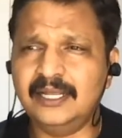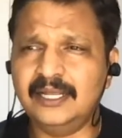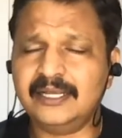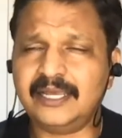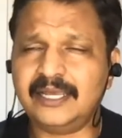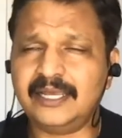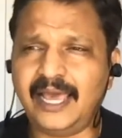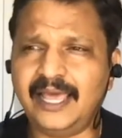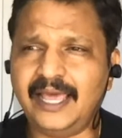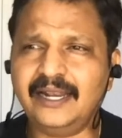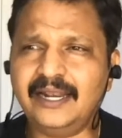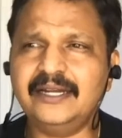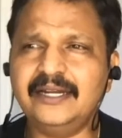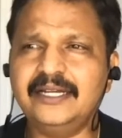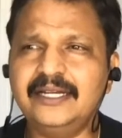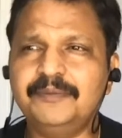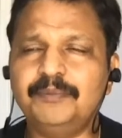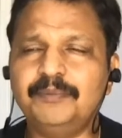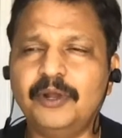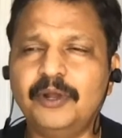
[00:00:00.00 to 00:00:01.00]
Canary
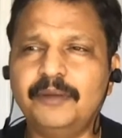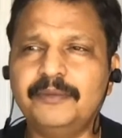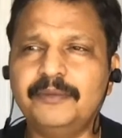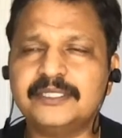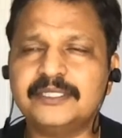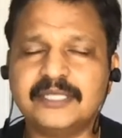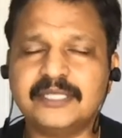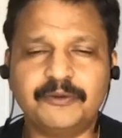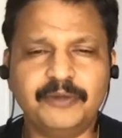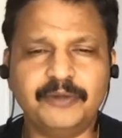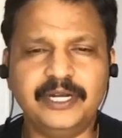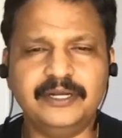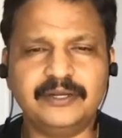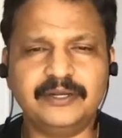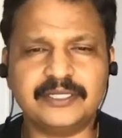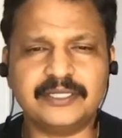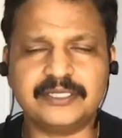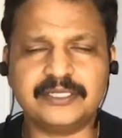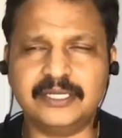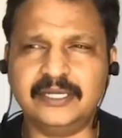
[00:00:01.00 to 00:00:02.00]
deployments are very
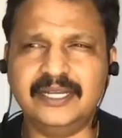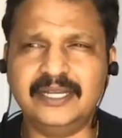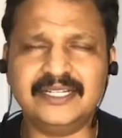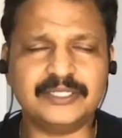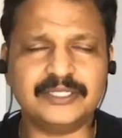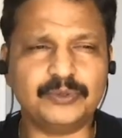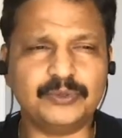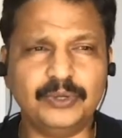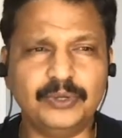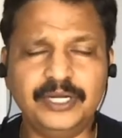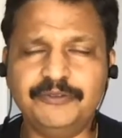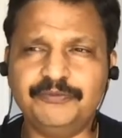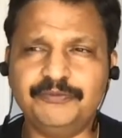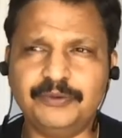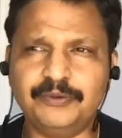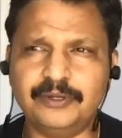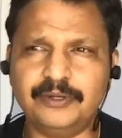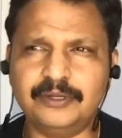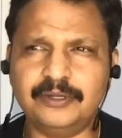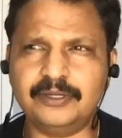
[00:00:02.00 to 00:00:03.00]
interesting. It is only
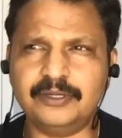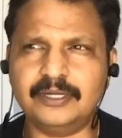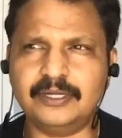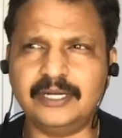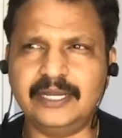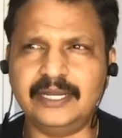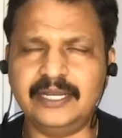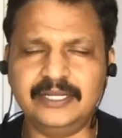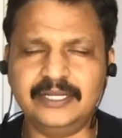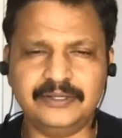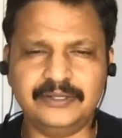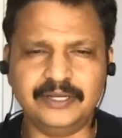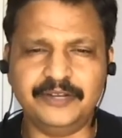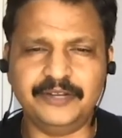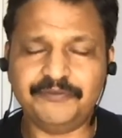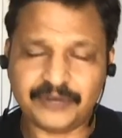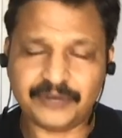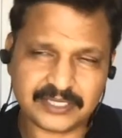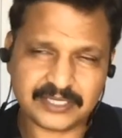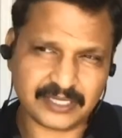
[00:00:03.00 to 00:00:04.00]
for
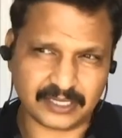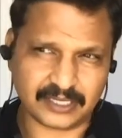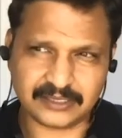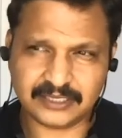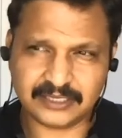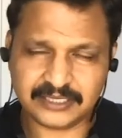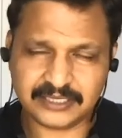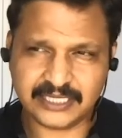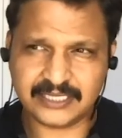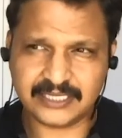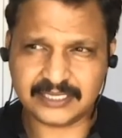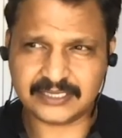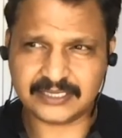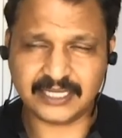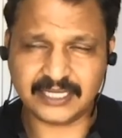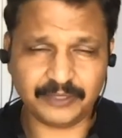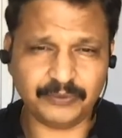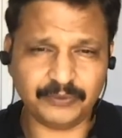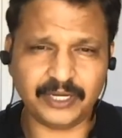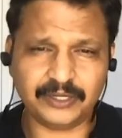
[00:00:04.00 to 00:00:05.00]
infrastructure changes
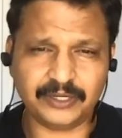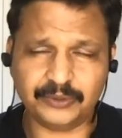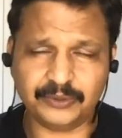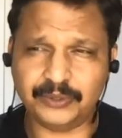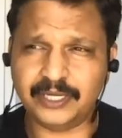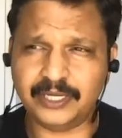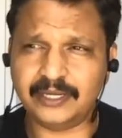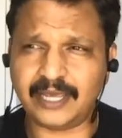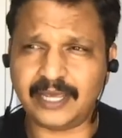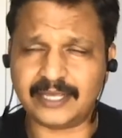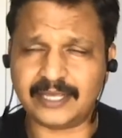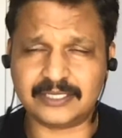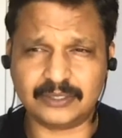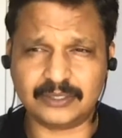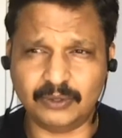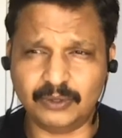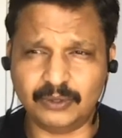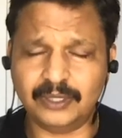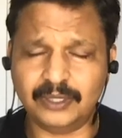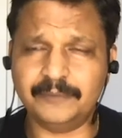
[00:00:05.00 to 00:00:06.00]
that we are doing as code.